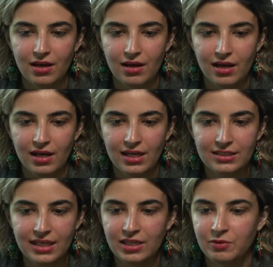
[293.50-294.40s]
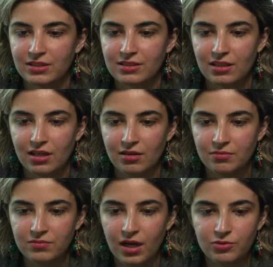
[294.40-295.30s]
and anyways
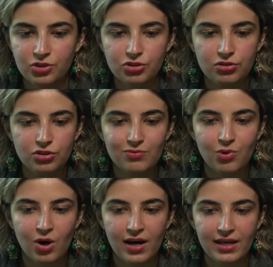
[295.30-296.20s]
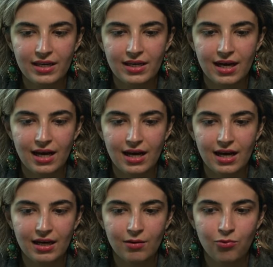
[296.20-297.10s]
um, i'm just showing you why
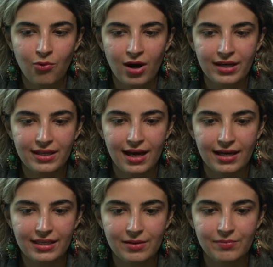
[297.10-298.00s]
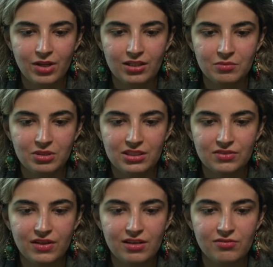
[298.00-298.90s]
uh, why i am not the biggest
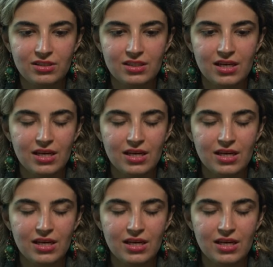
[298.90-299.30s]
fan of it